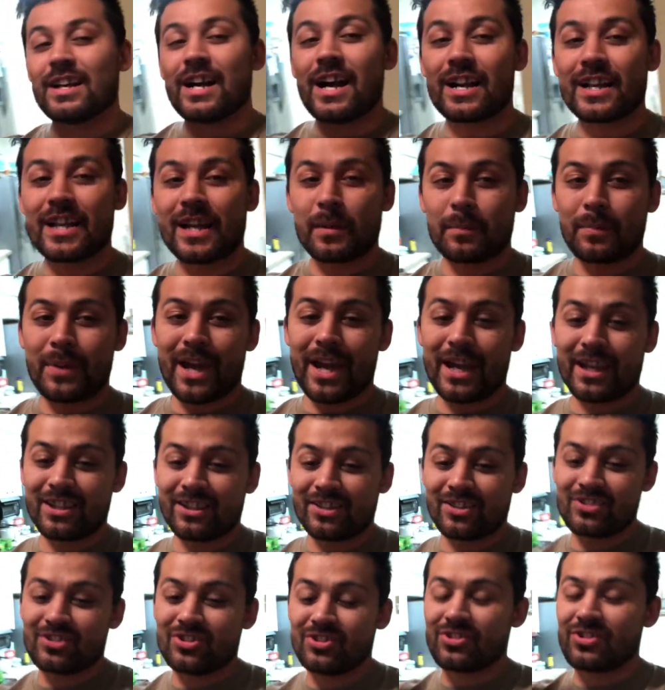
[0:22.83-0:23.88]
I got a
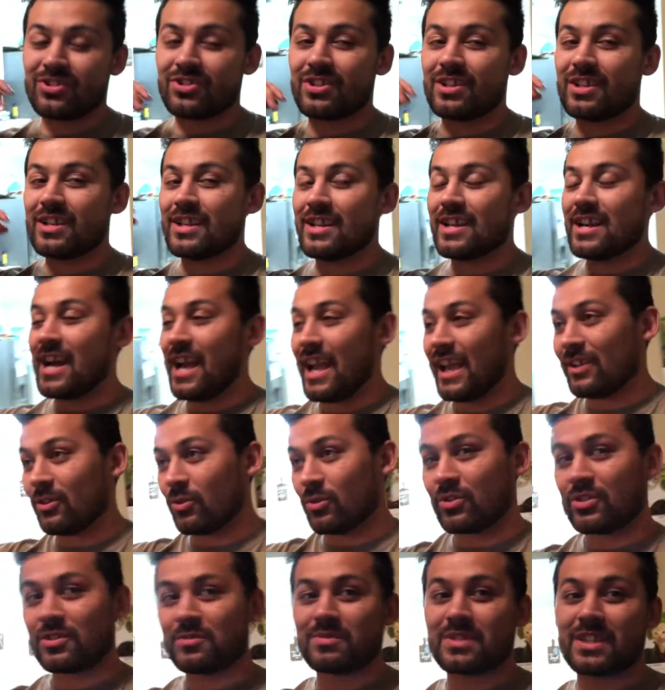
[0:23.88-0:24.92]
package. I had to
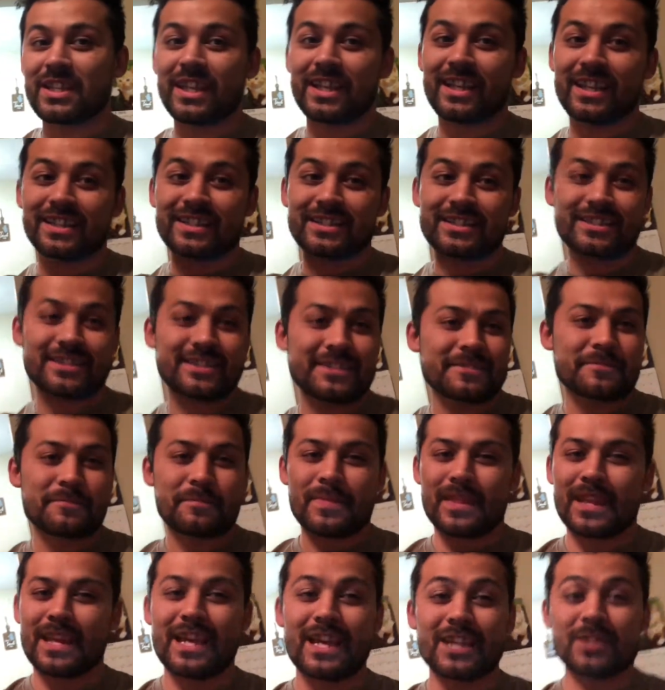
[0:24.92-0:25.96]
order some things.
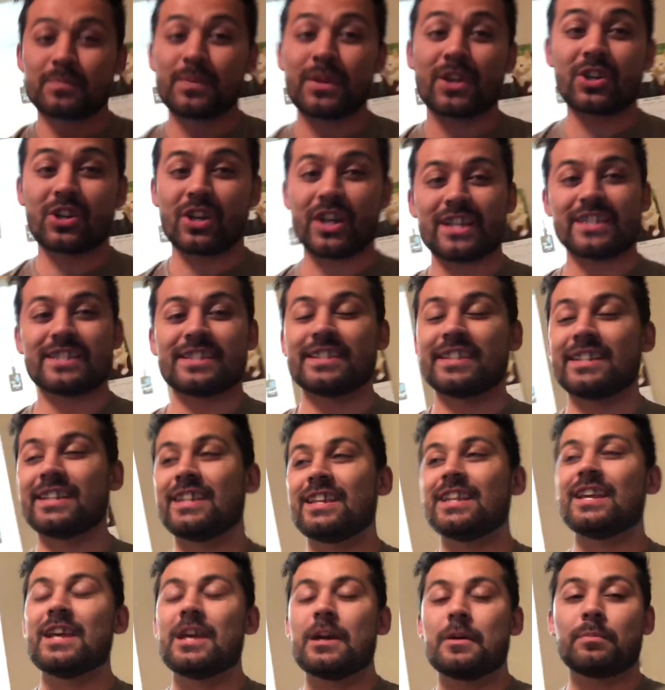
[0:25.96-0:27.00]
It's been crazy.
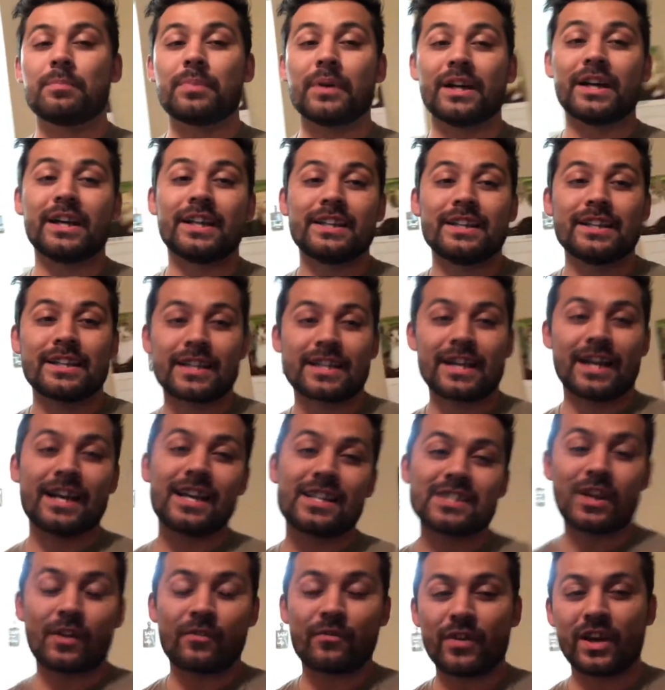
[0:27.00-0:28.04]
But
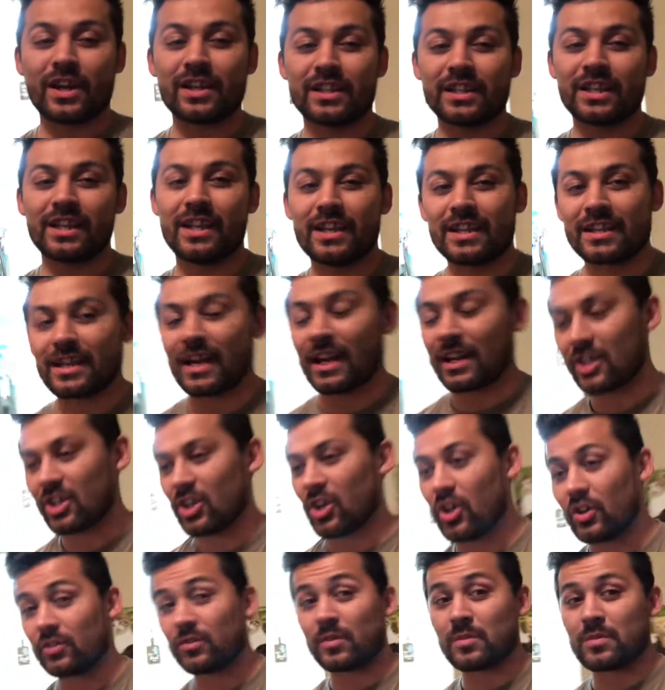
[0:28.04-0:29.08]
guys, I finally got a
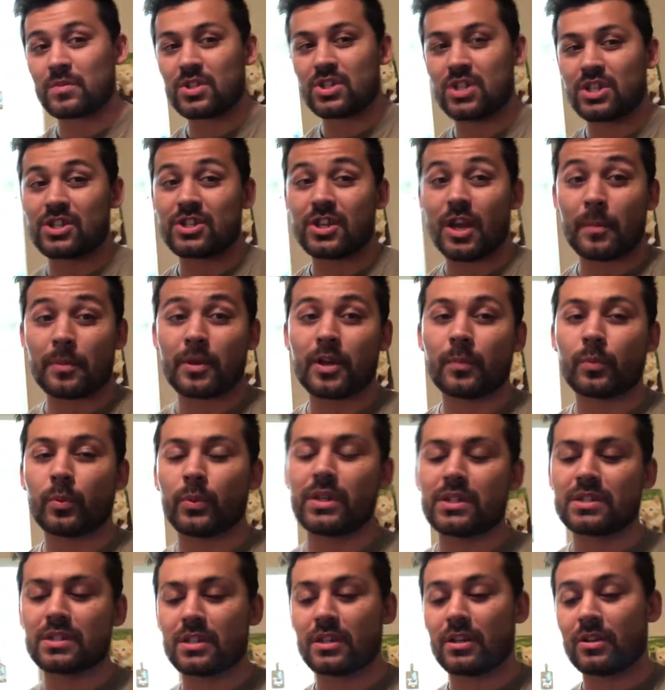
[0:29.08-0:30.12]
call from the machine shop a couple
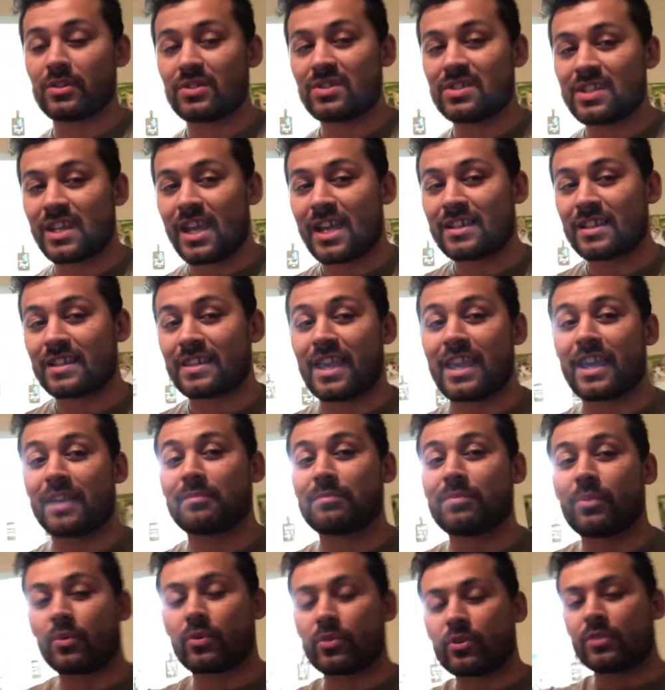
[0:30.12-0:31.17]
weeks ago saying that they had
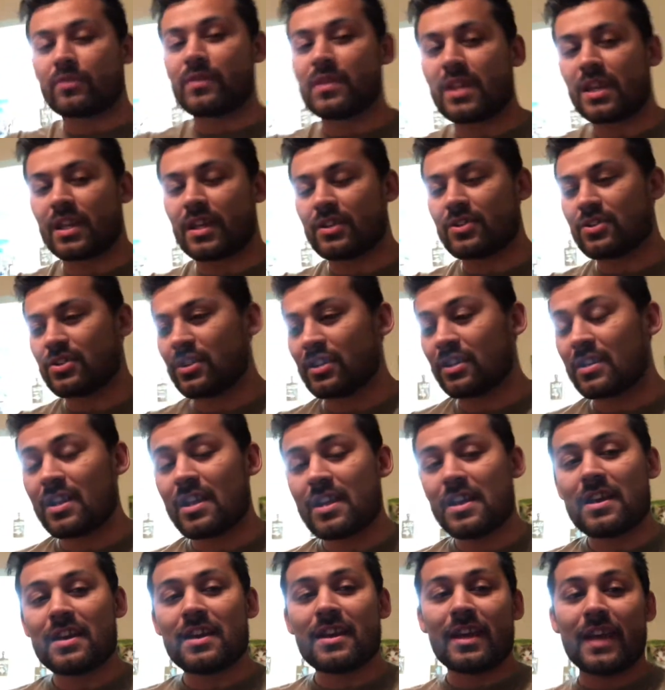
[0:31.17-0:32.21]
bored over the engine
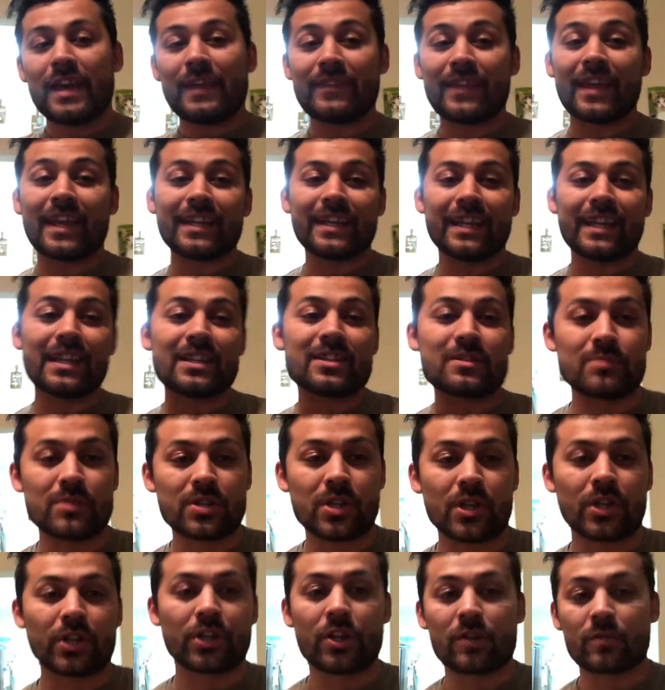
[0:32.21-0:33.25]
and they need some
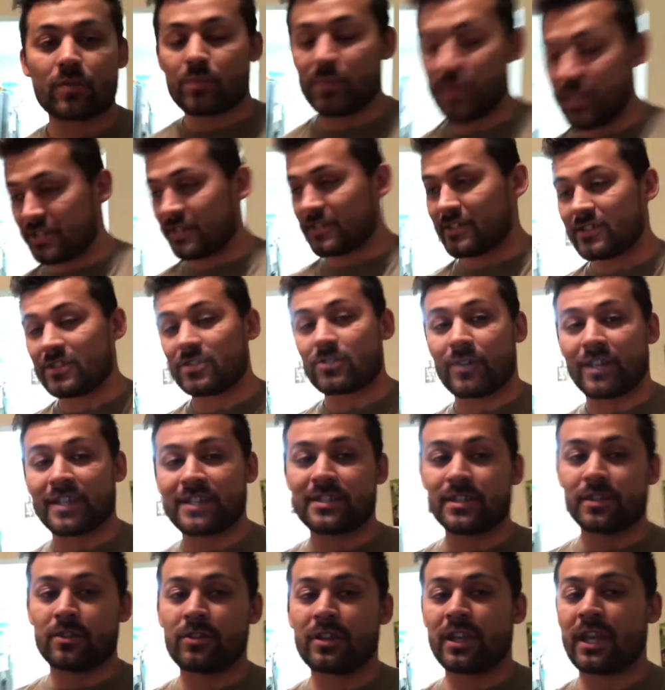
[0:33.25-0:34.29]
30 over pistons. So I
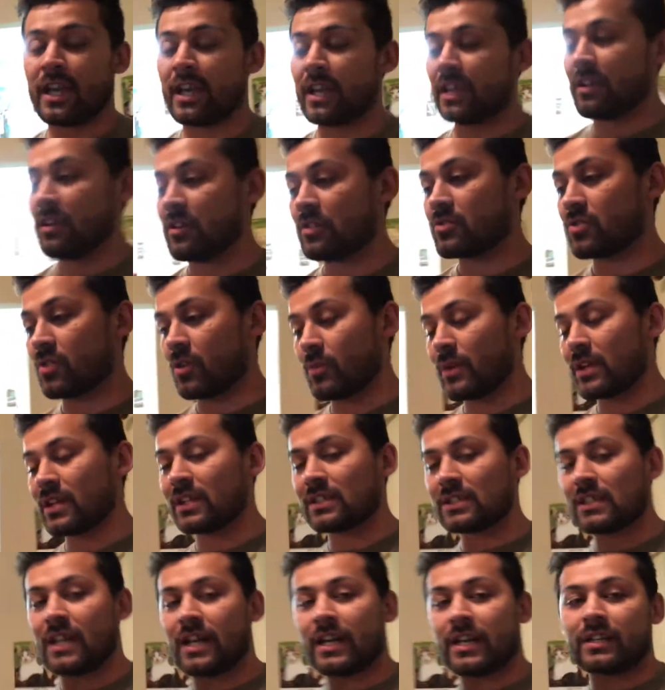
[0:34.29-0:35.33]
said, okay. So I went
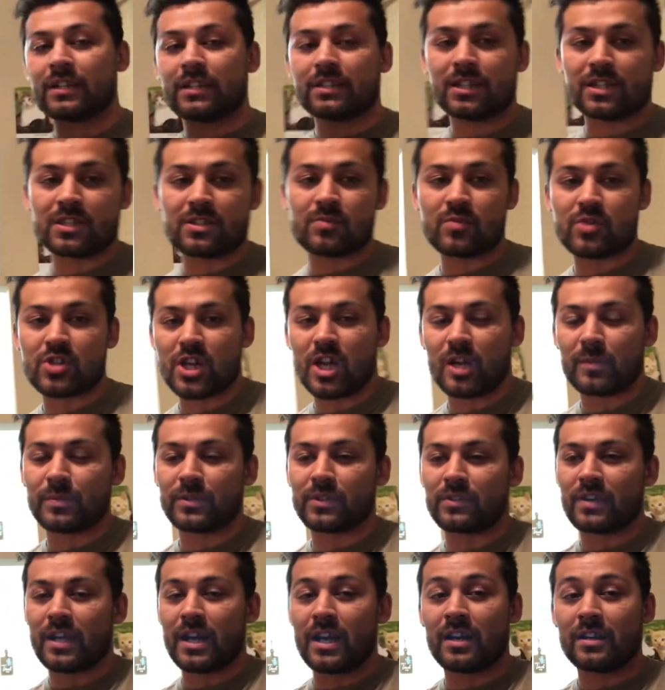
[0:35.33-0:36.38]
online, did some shopping
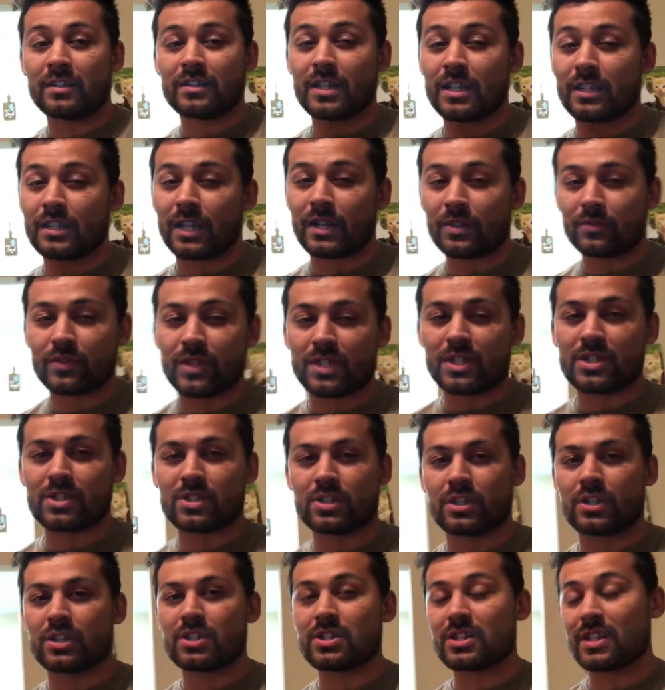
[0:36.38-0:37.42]
around, did a lot of
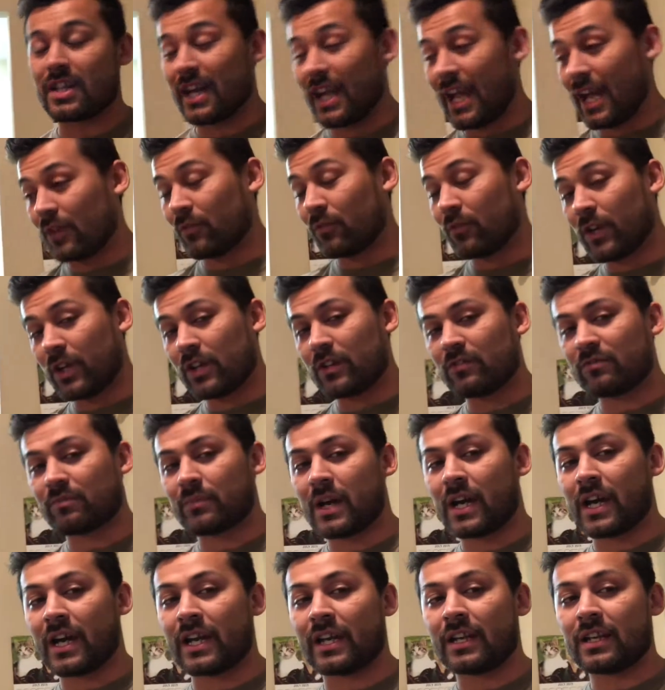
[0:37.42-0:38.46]
research, and I had a friend of
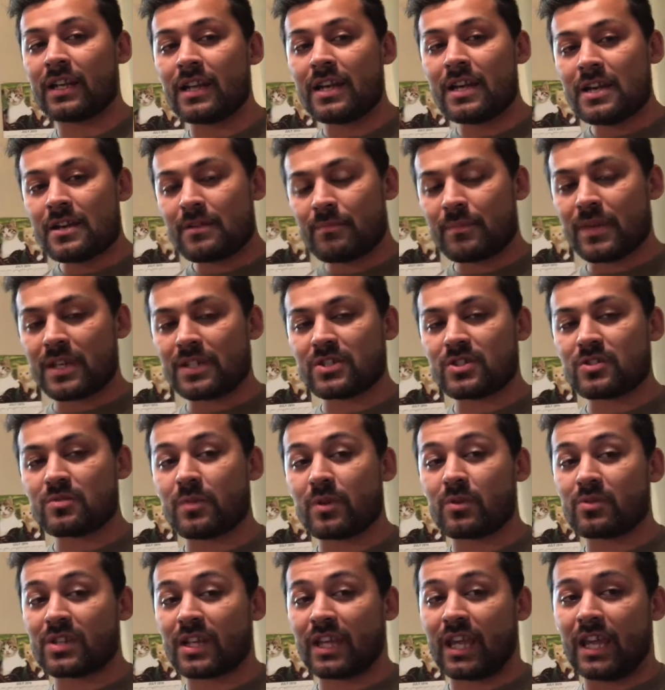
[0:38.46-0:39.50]
mine message me and
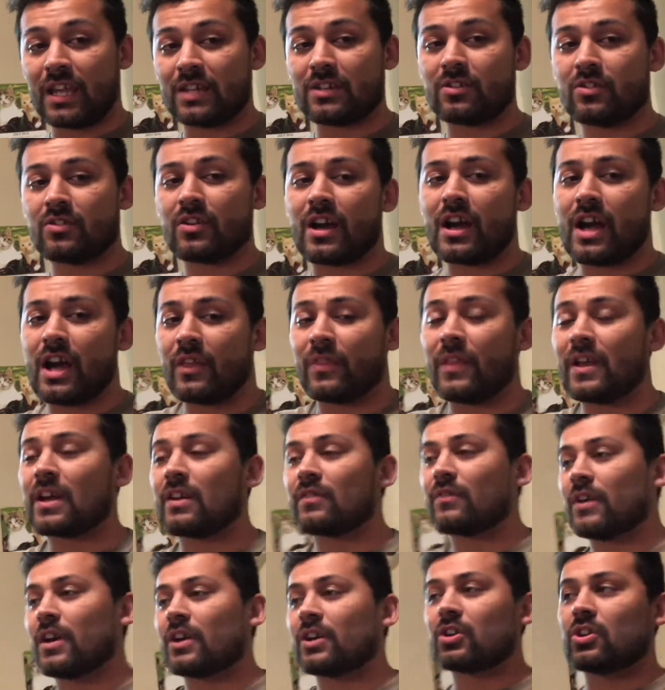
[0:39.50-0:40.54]
was like, hey dude, I think I
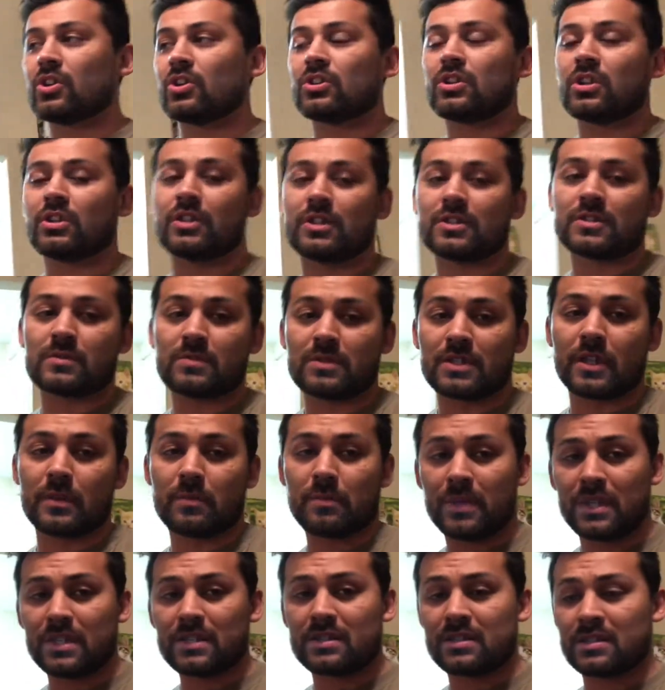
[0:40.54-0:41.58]
found a good deal on some set of
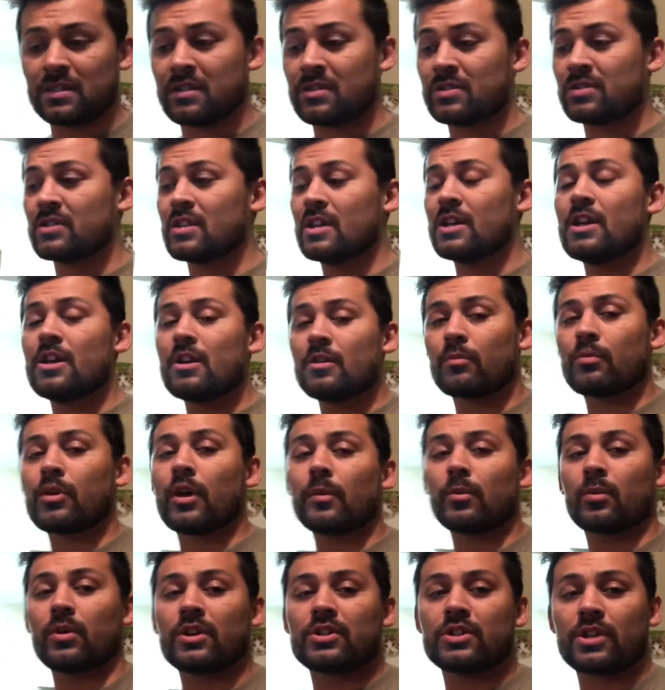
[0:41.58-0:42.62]
pistons.
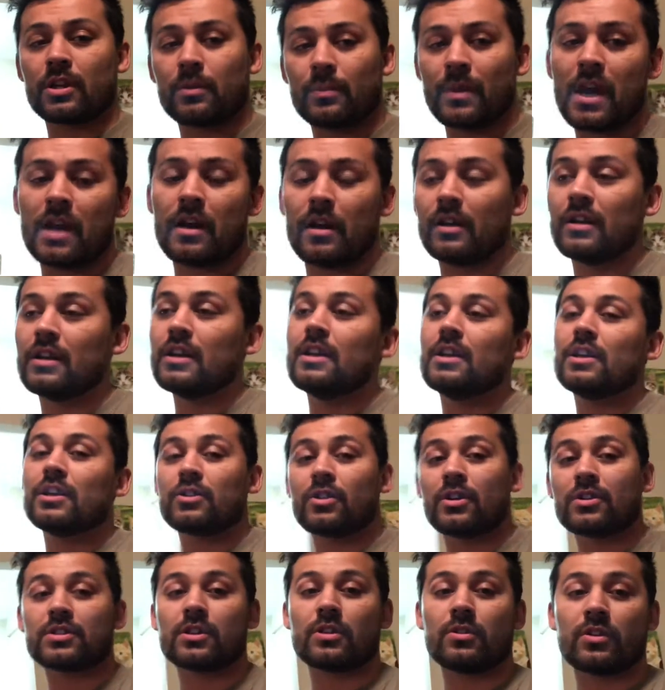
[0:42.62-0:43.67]
Probably want to check them out. So
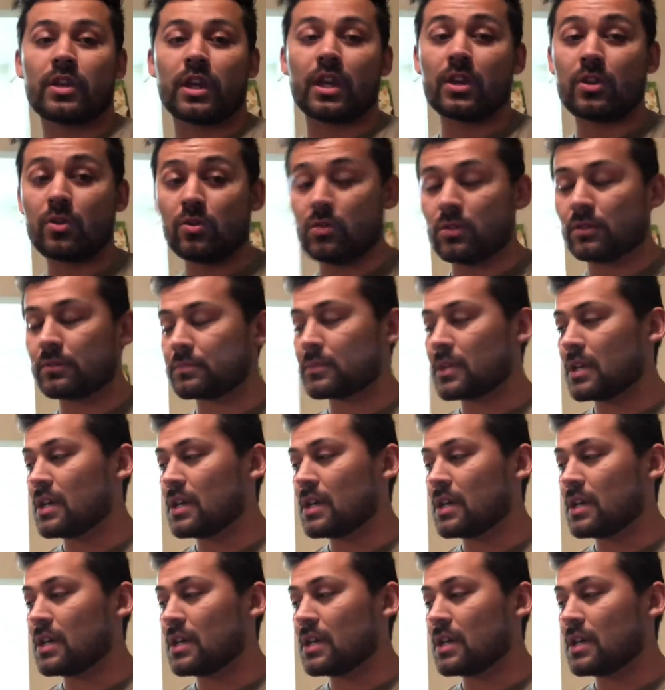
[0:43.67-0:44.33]
I said, okay, cool.